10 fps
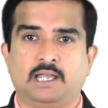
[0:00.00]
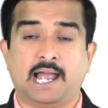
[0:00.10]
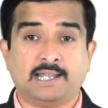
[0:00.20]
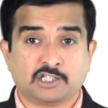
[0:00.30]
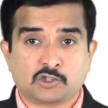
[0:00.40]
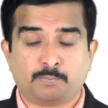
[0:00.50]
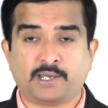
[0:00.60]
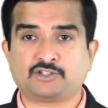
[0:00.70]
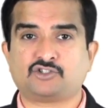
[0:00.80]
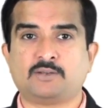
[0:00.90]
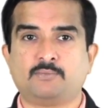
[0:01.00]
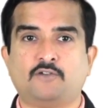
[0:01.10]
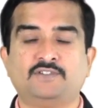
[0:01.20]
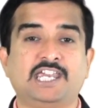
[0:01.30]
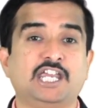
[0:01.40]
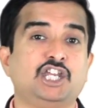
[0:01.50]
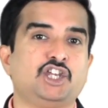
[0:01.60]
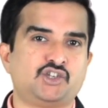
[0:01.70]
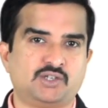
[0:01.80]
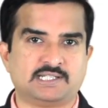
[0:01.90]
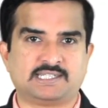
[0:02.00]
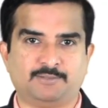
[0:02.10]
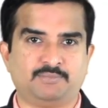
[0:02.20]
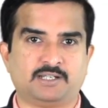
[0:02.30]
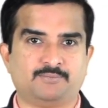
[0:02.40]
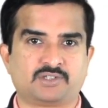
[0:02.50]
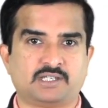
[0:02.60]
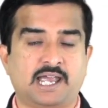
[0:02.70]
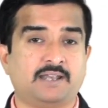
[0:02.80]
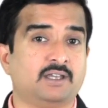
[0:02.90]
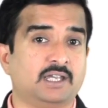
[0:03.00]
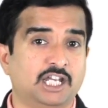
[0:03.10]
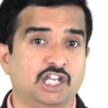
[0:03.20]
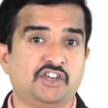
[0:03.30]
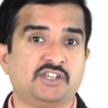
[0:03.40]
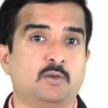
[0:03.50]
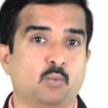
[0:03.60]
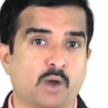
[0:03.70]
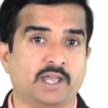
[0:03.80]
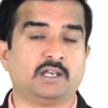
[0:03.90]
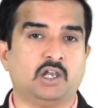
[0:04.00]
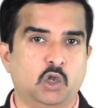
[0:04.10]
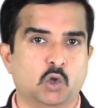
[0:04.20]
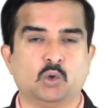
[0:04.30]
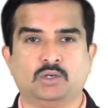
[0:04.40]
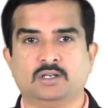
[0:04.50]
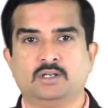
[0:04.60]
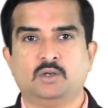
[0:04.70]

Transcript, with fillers: and the spectrum of the initial symptoms and the initial viral load